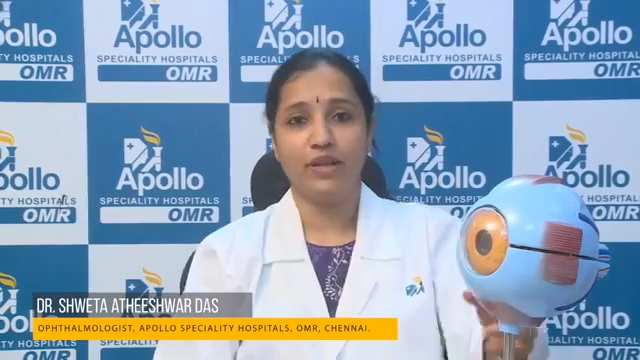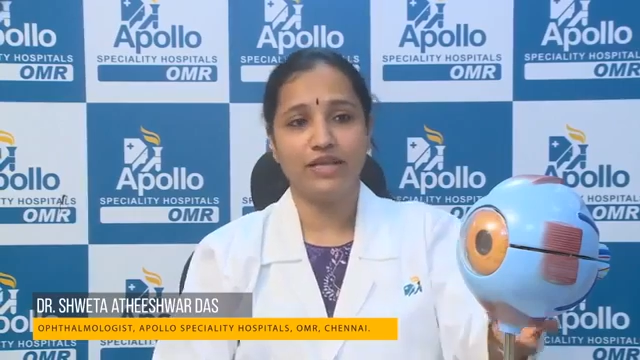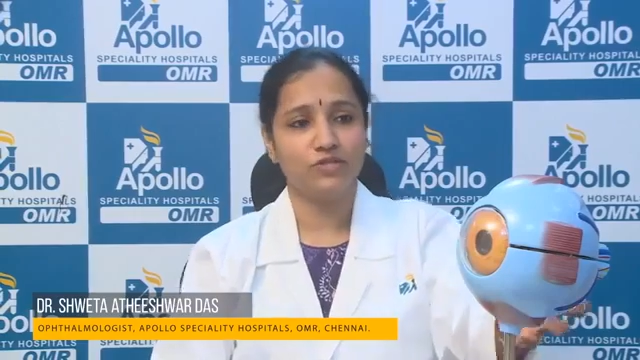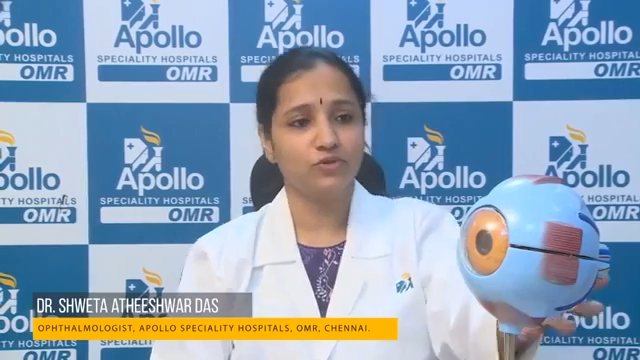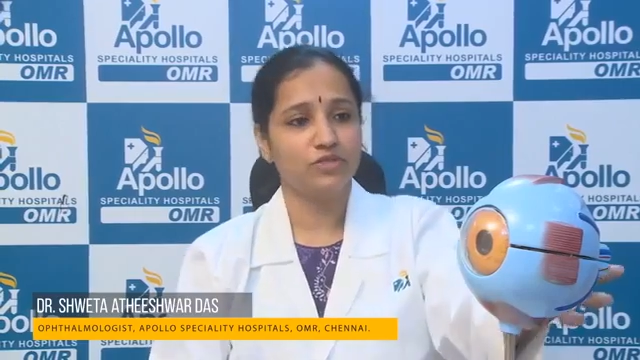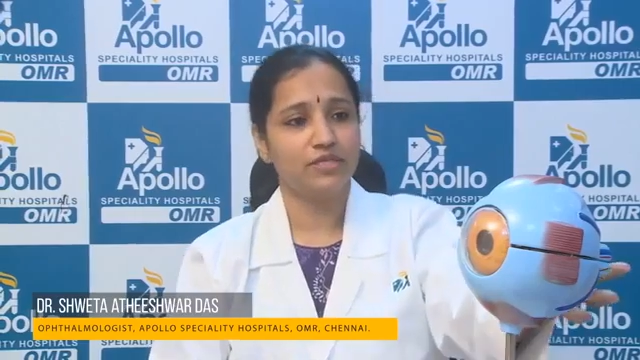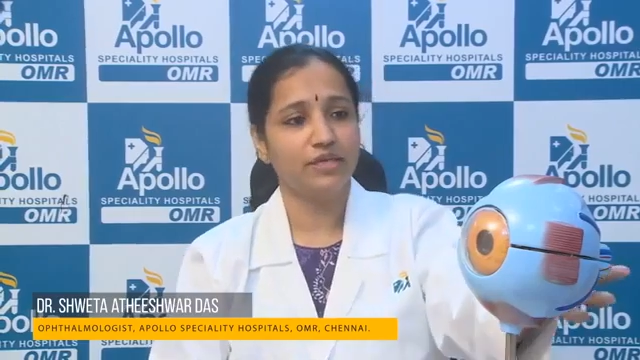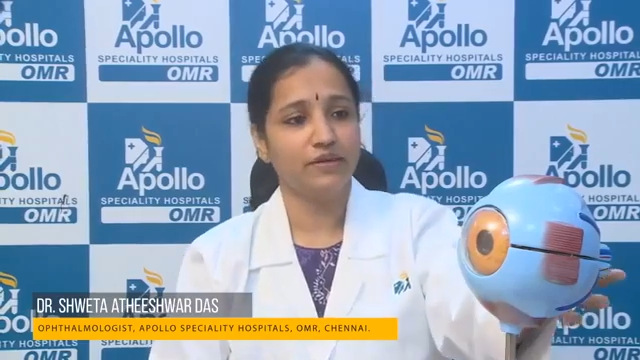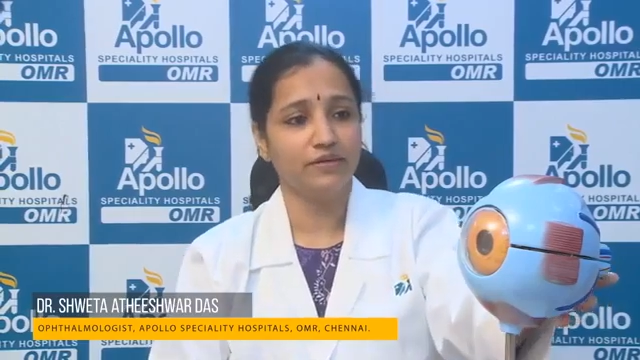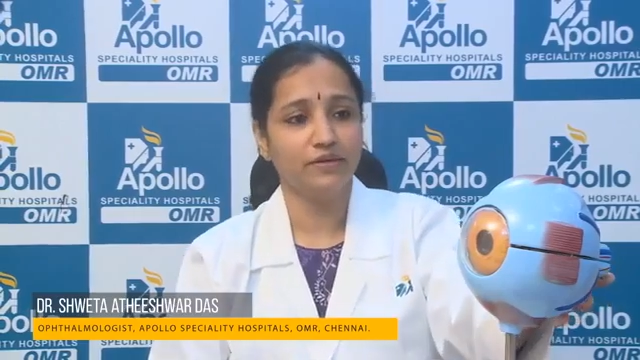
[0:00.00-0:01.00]
as you see
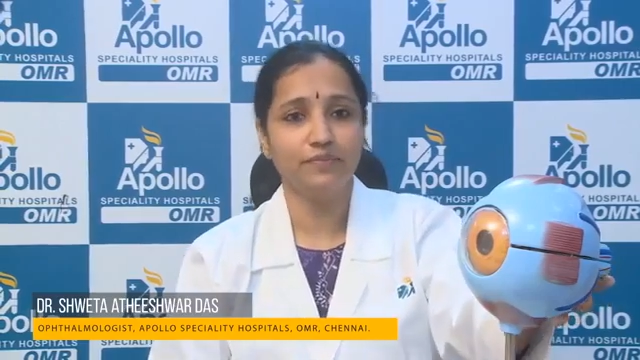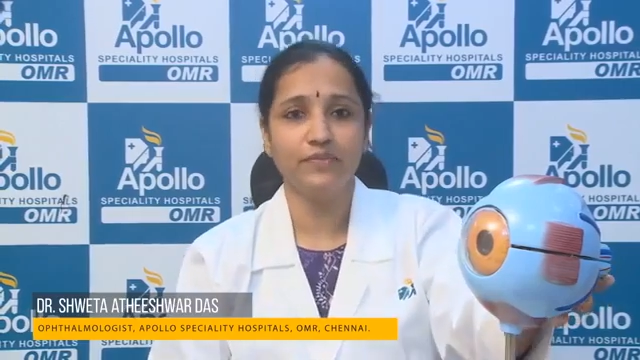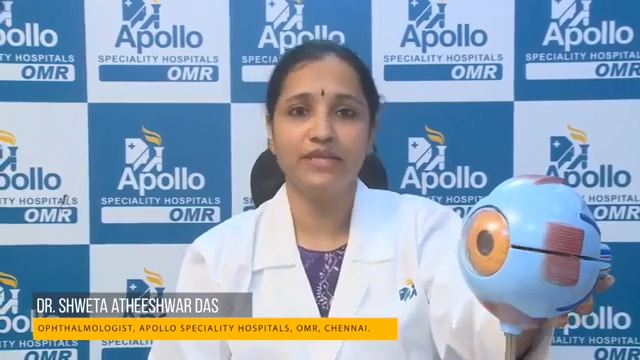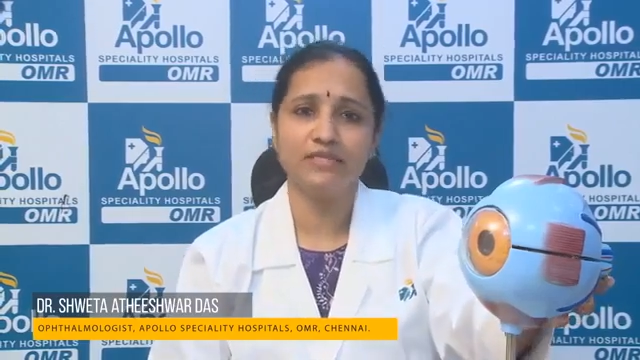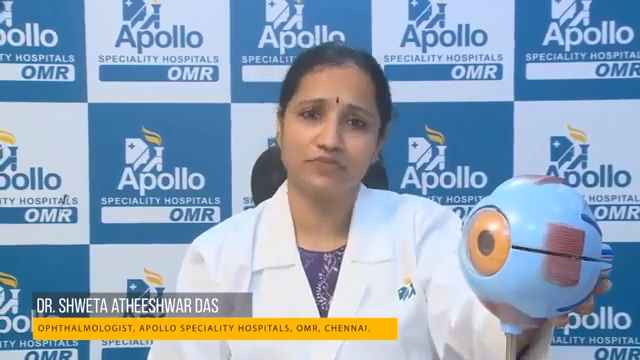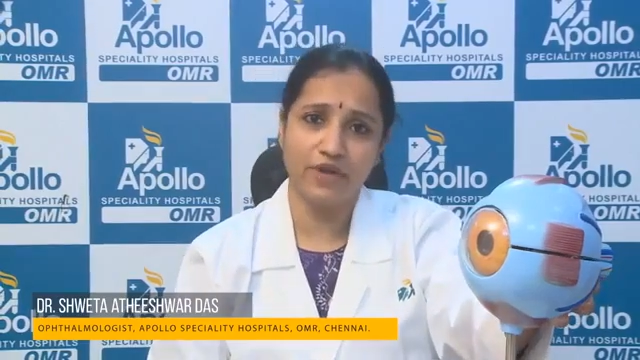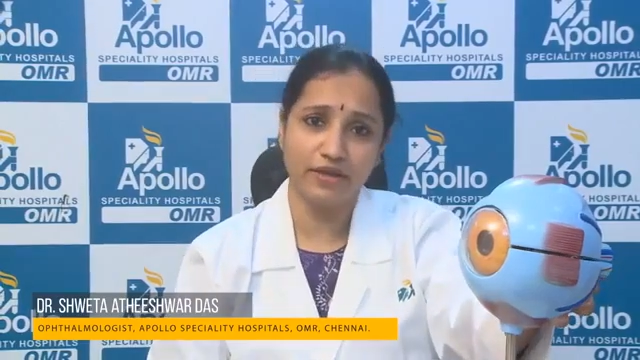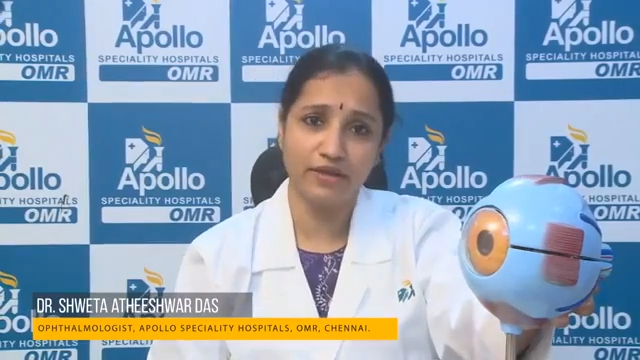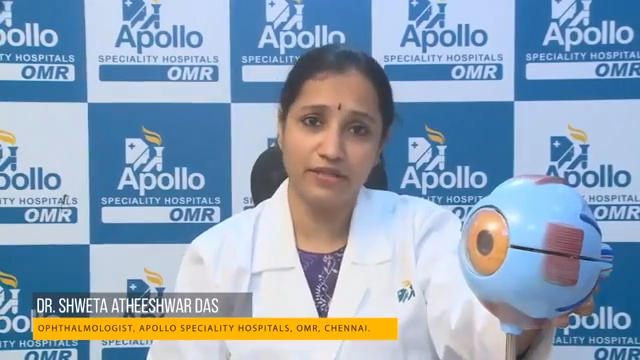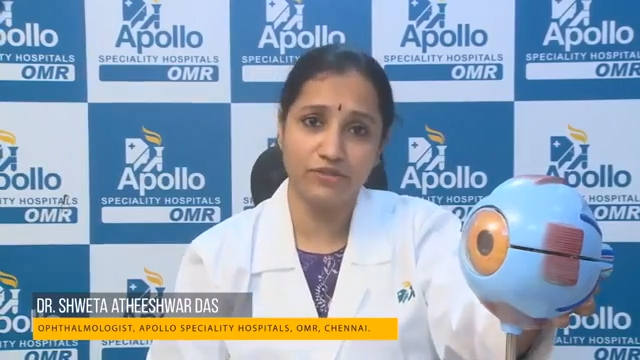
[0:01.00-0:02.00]
here, is
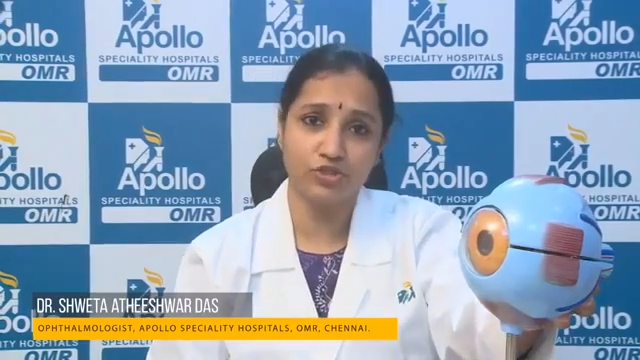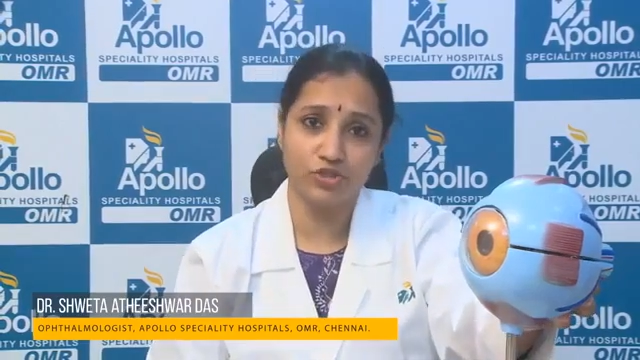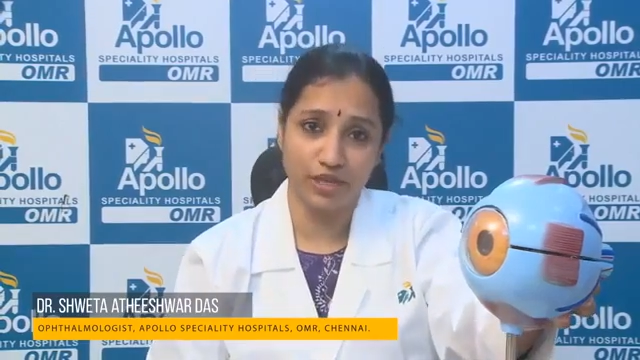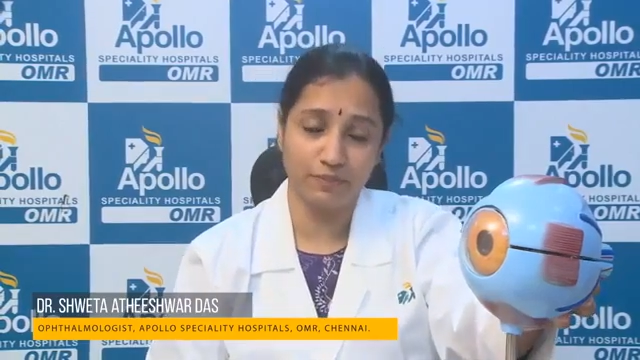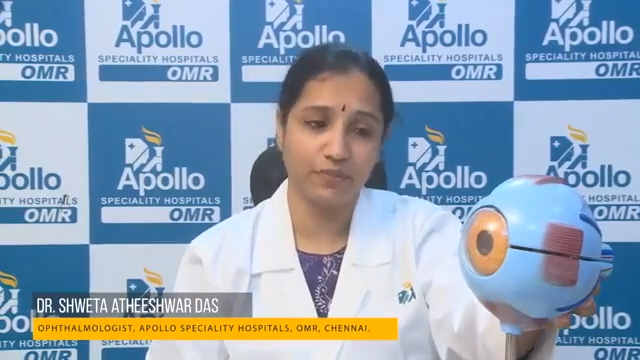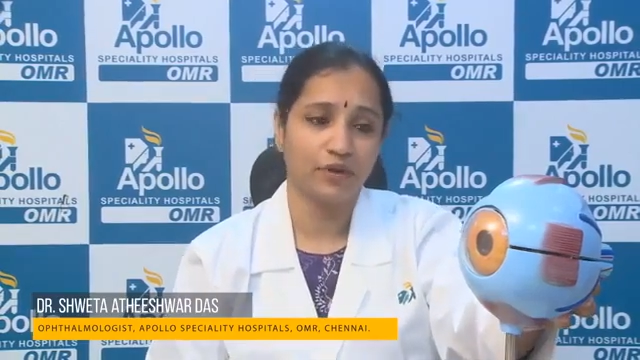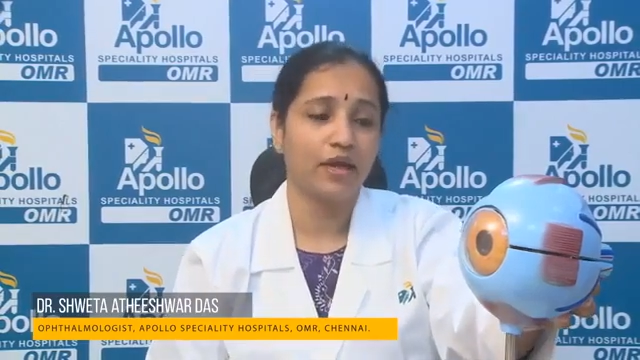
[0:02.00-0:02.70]
spherical in shape,